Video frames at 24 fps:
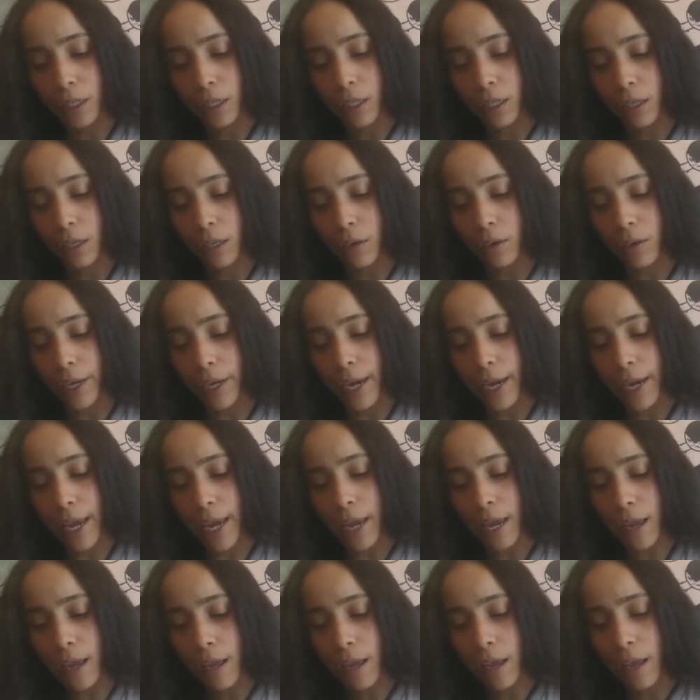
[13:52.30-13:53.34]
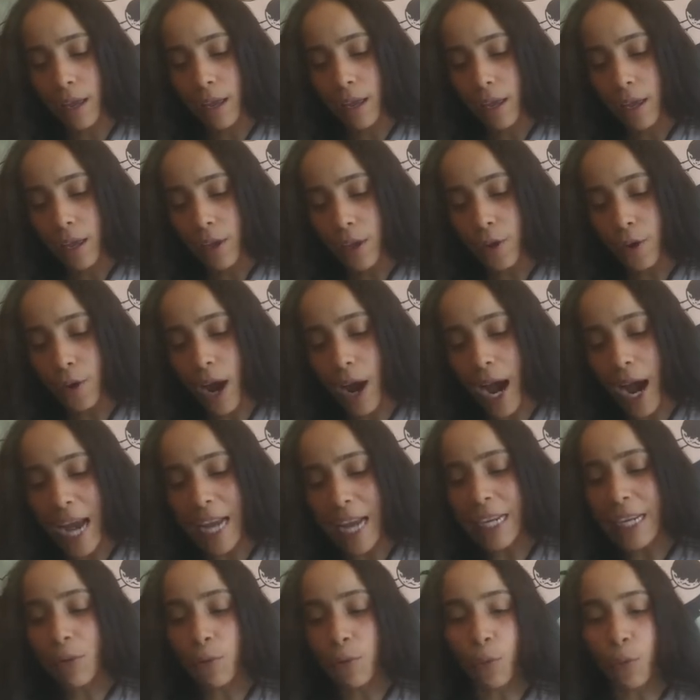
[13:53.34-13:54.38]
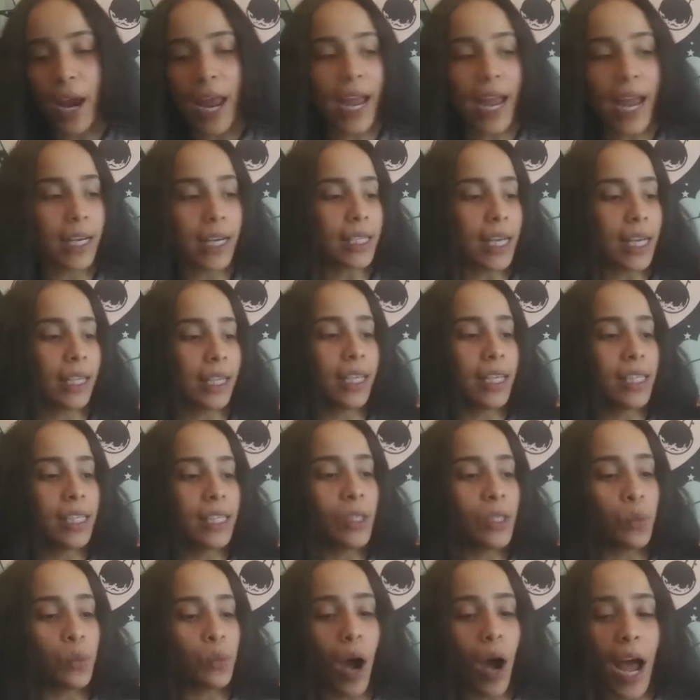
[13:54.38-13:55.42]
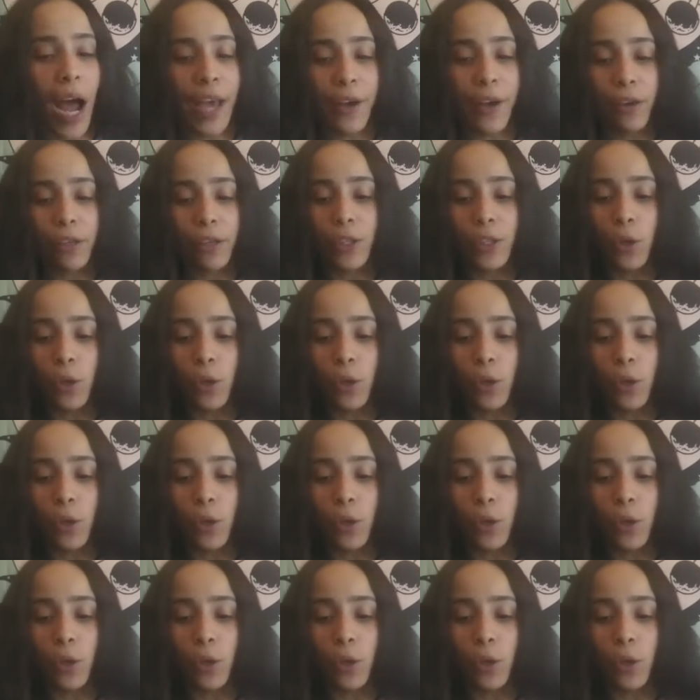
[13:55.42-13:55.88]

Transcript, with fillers: Okay? You're highly ranked, and this is why you're so